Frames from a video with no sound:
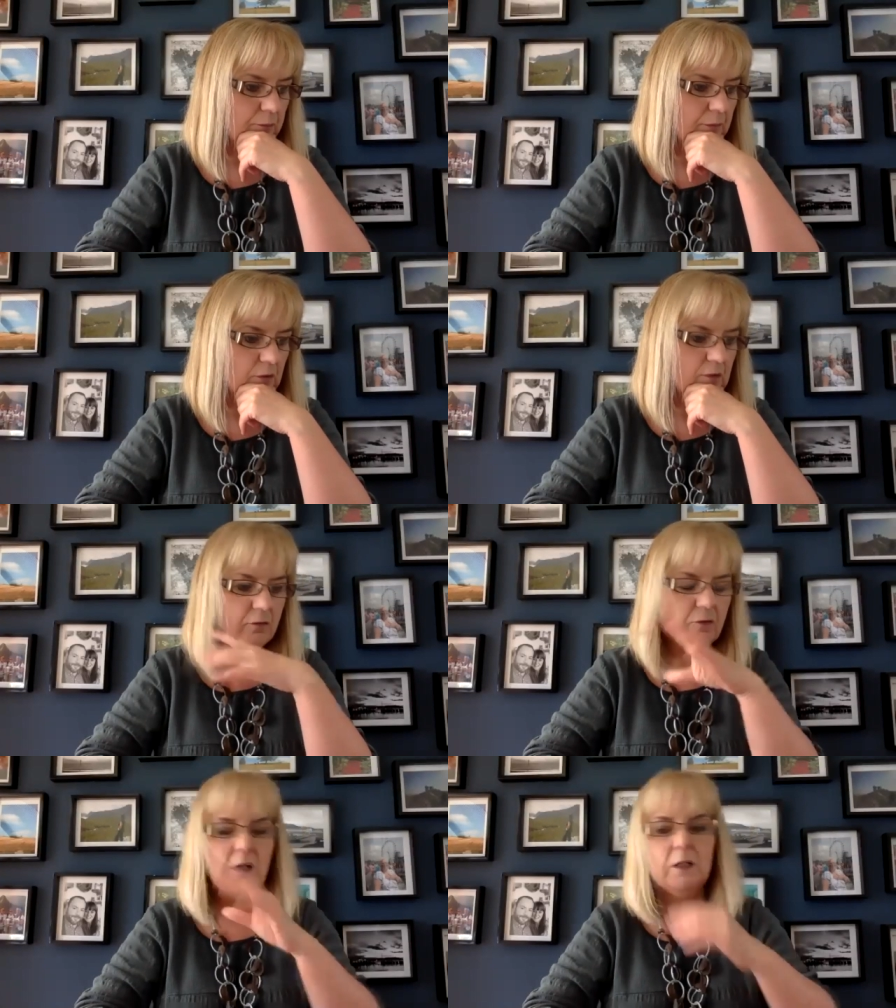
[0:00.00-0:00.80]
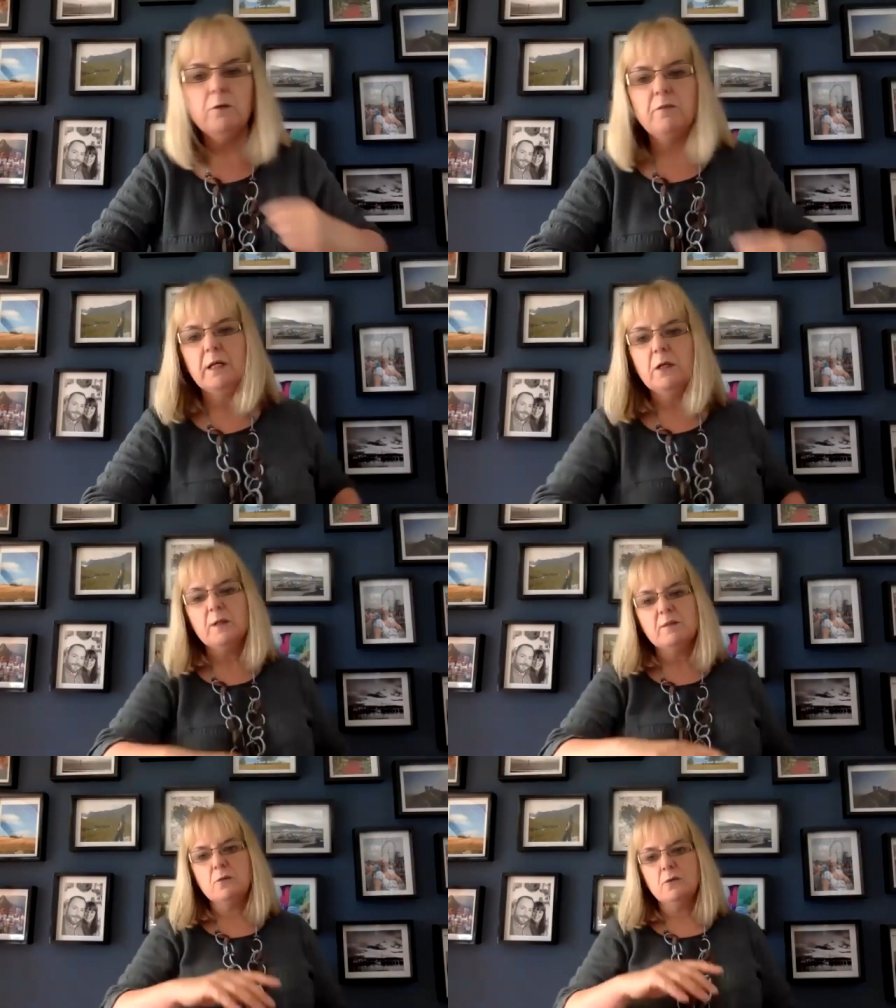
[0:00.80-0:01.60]
just to tell you a very
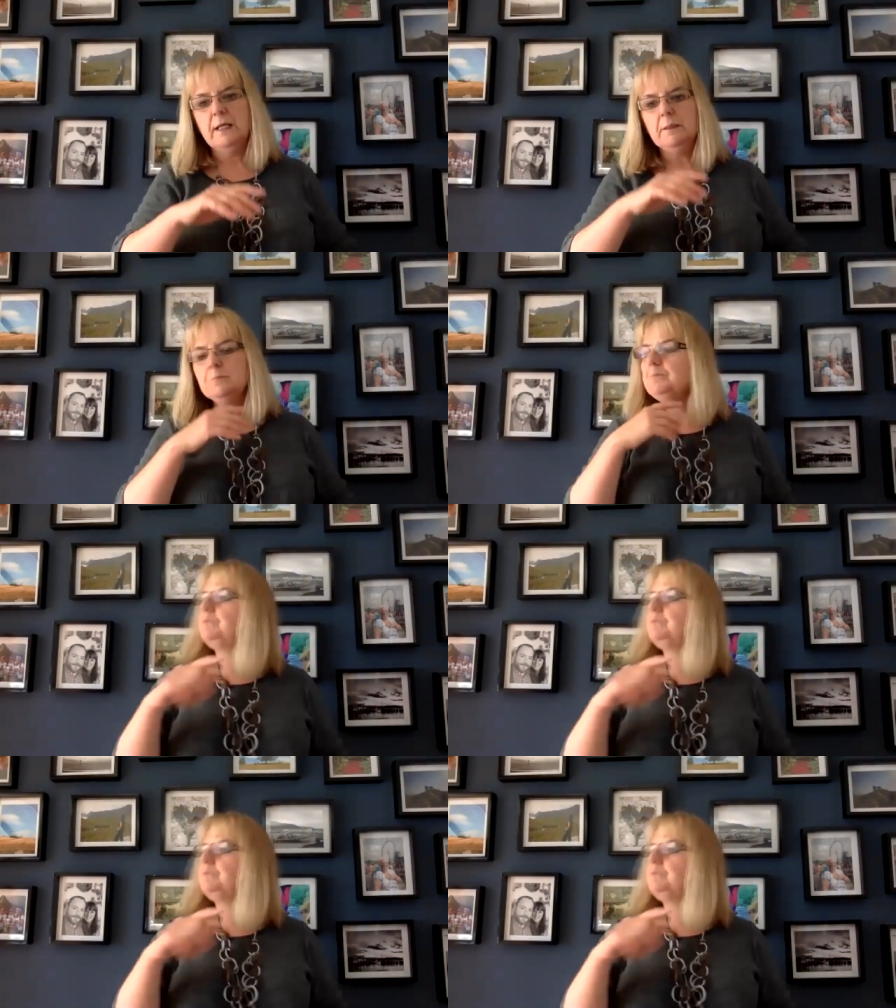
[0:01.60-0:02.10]
quick story.